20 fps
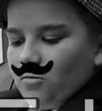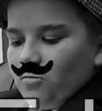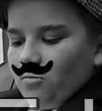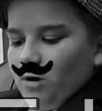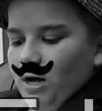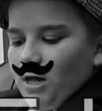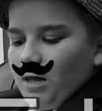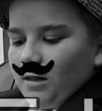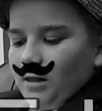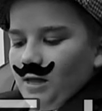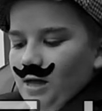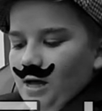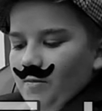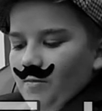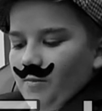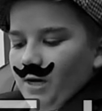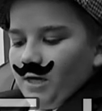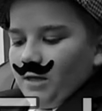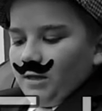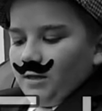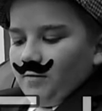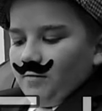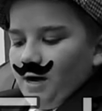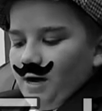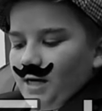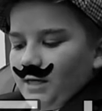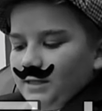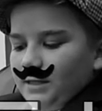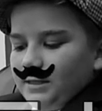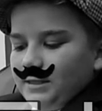Well, I mainly
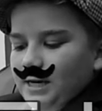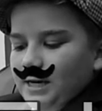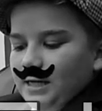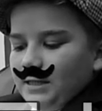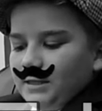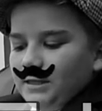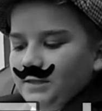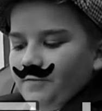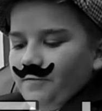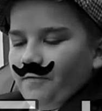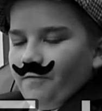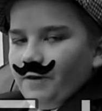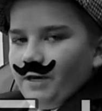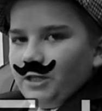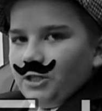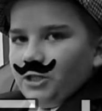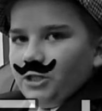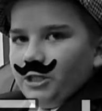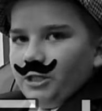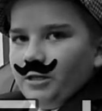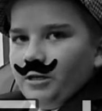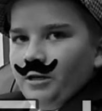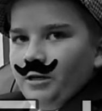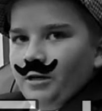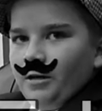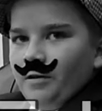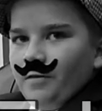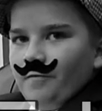write detective fiction,